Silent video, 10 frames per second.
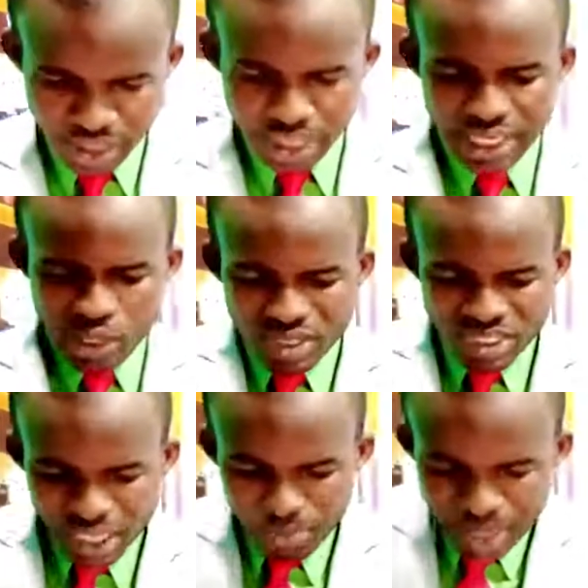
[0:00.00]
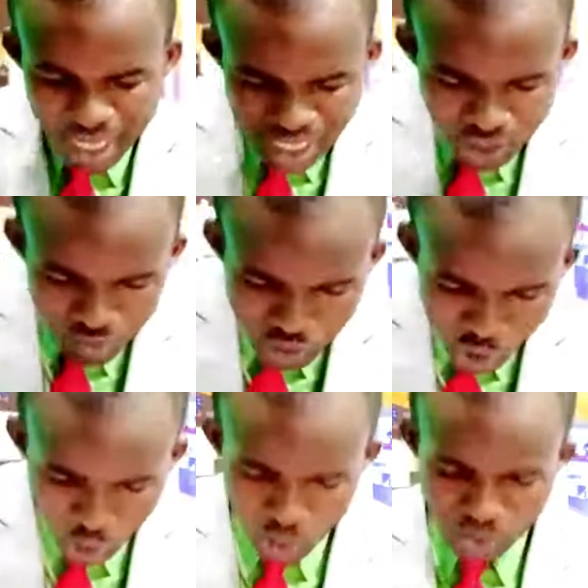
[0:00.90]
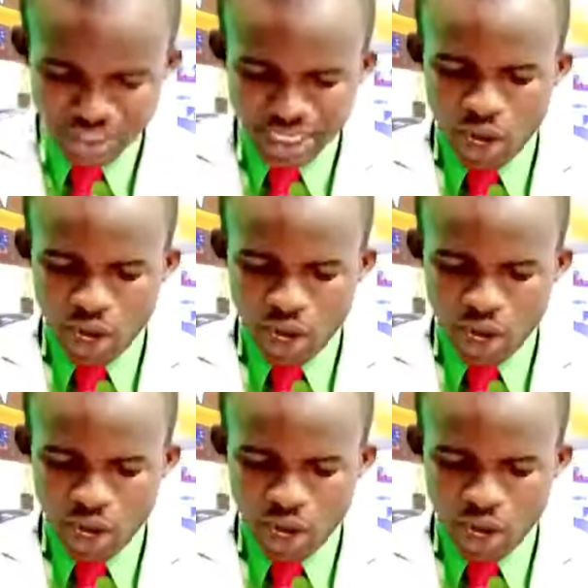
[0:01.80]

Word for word: He was in the beginning with God.